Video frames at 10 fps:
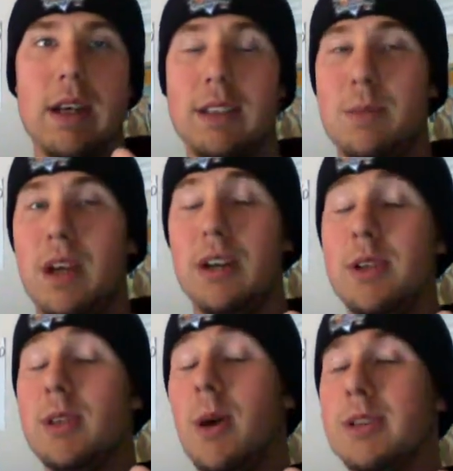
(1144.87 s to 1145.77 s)
Yes, Beyond
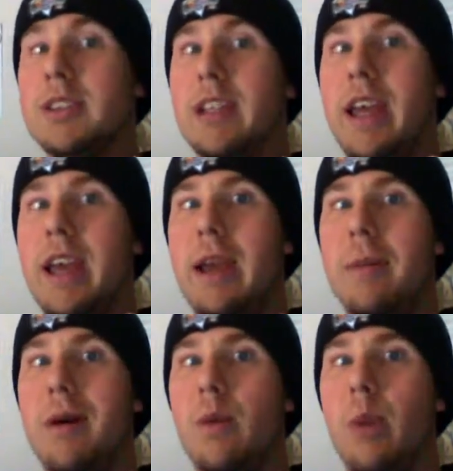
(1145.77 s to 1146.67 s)
Two Souls is a
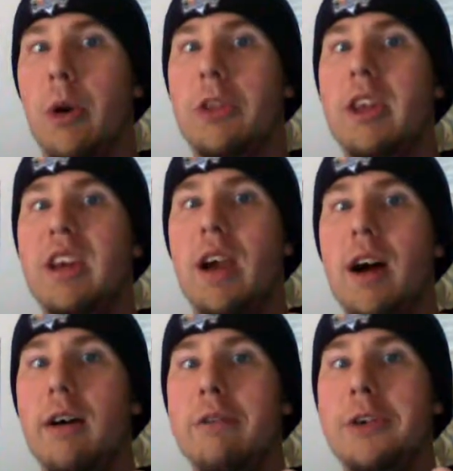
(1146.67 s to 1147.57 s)
game worthy
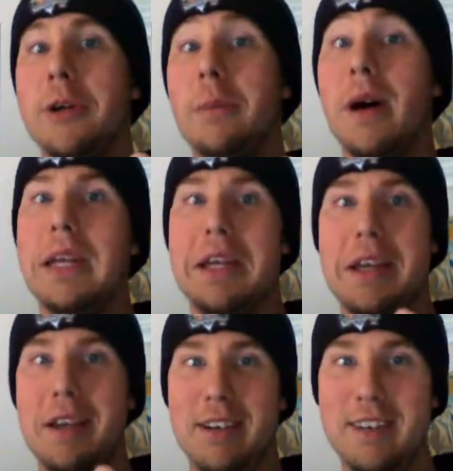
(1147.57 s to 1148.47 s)
of your
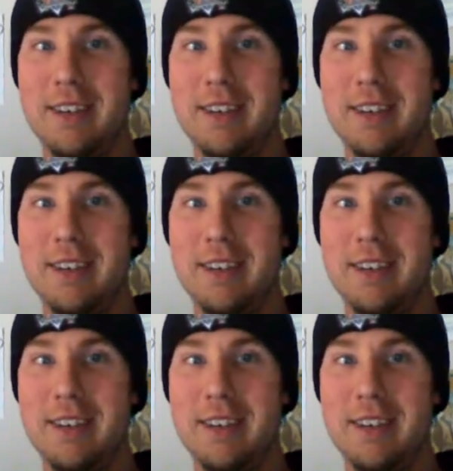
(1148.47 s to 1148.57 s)
money.